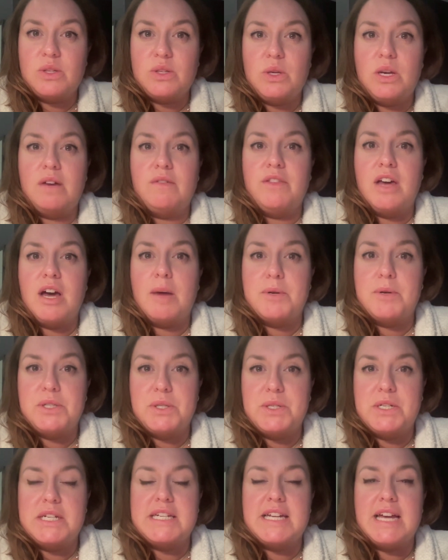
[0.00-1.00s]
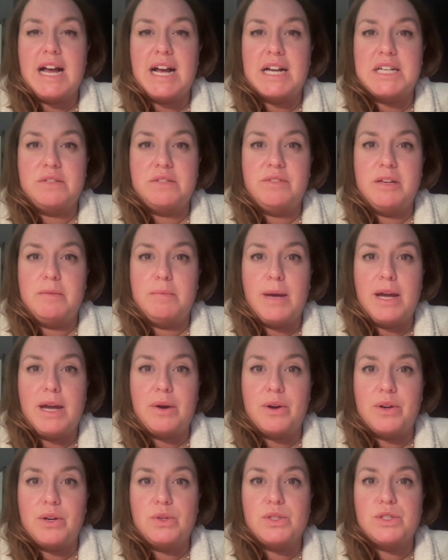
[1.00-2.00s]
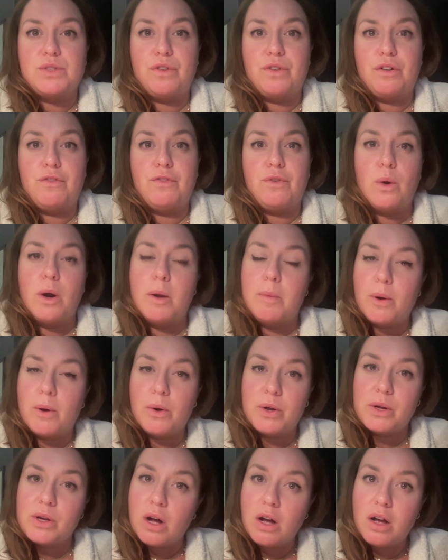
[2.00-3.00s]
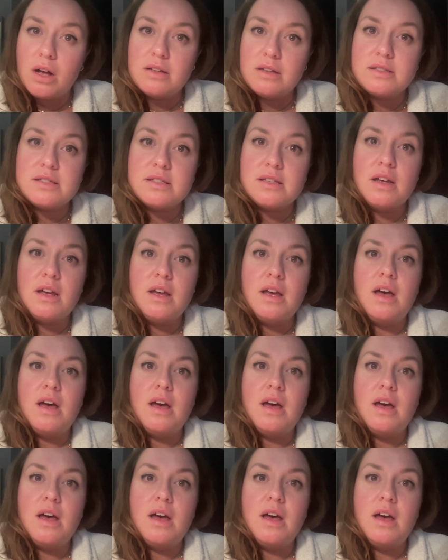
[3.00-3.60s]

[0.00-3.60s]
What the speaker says: So you have the opportunity to actively microdose for 4 protocols.